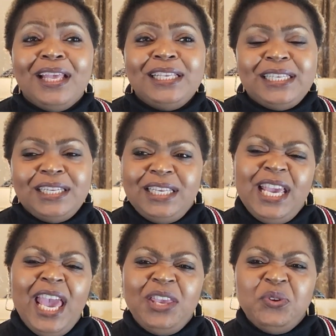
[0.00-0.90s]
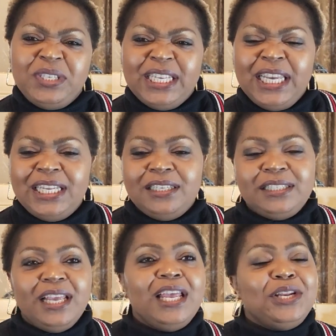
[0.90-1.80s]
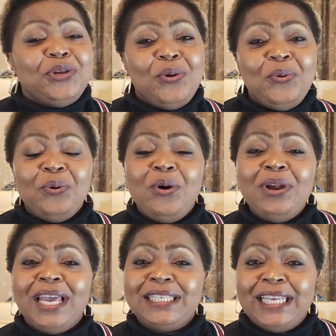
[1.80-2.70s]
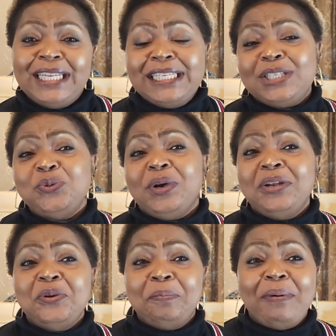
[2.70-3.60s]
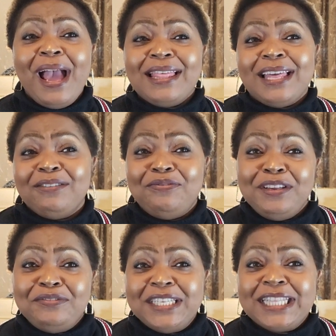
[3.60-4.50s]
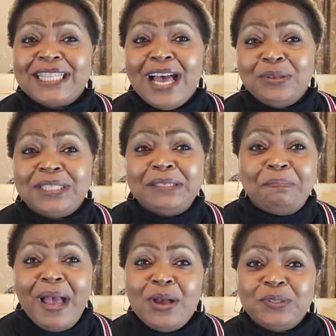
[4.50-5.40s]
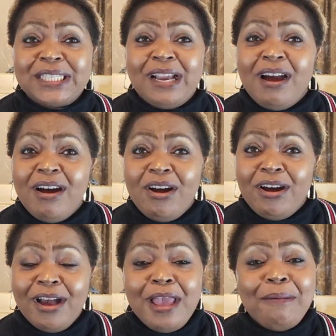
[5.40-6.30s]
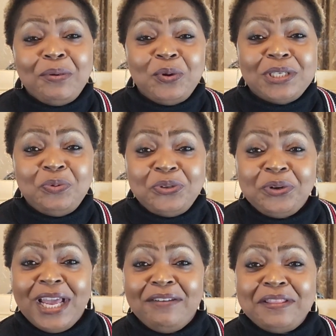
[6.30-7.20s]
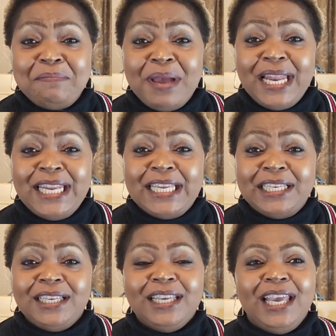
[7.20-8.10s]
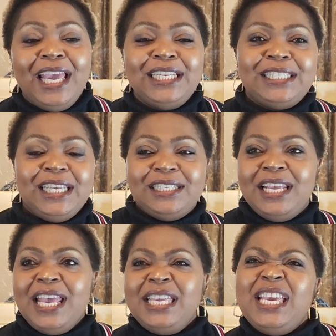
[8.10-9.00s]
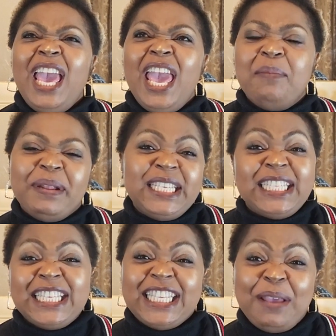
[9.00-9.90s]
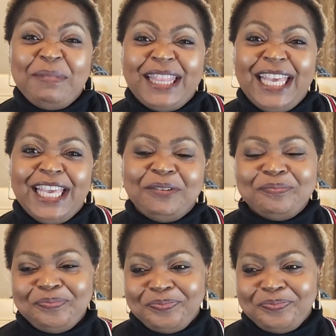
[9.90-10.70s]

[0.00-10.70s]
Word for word: He said, yeah, you did. He said, no, all I said is you cannot buy that 50,000 pounds car because we don't have the money. And he says, yeah, but it's the same thing.